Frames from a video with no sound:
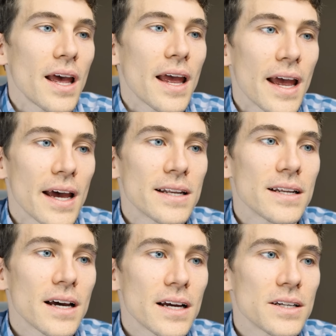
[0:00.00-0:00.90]

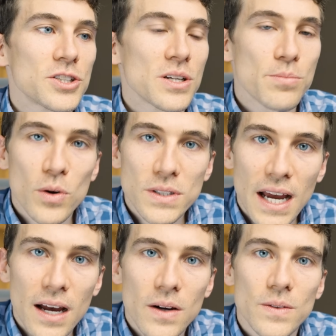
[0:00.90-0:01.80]
And uh, she broke
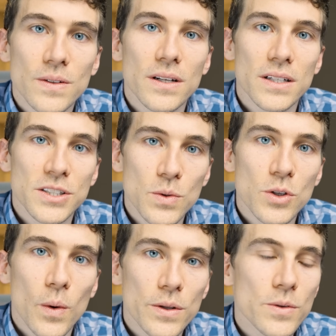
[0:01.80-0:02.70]
down. She was
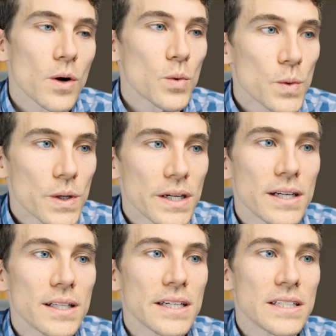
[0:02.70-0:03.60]
going through a
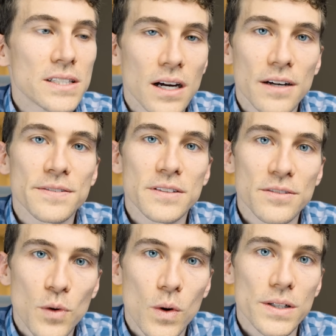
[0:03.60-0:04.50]
really tough
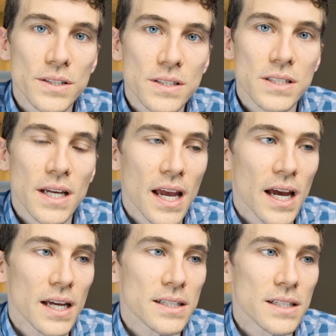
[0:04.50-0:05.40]
divorce,
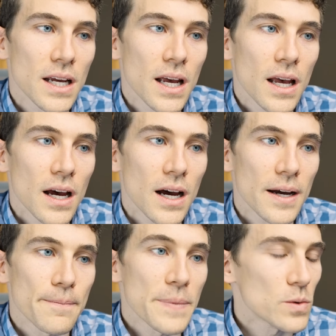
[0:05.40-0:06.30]
and
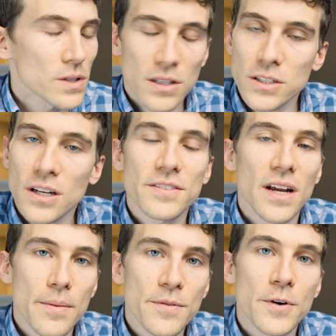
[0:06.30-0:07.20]
uh, it was just a tough
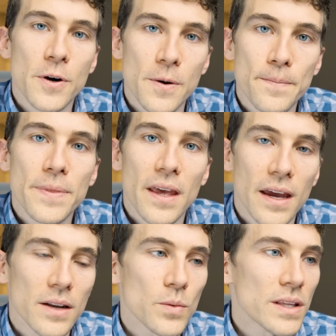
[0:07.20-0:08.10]
time for her.
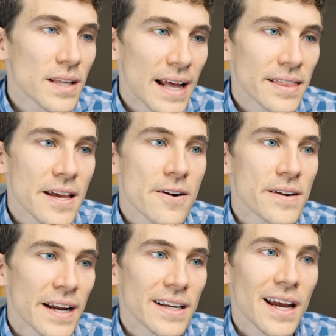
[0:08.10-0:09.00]
And we sat there,
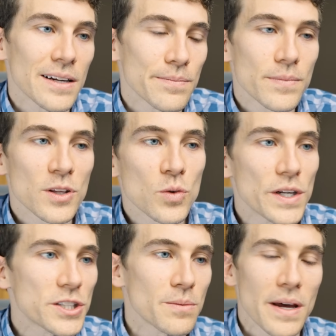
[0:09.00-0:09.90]
and I had to kind of
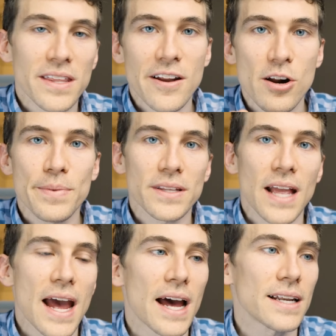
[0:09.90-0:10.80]
switch to my therapist
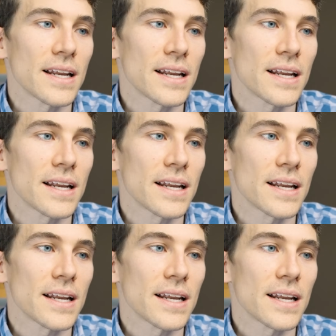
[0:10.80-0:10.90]
hat.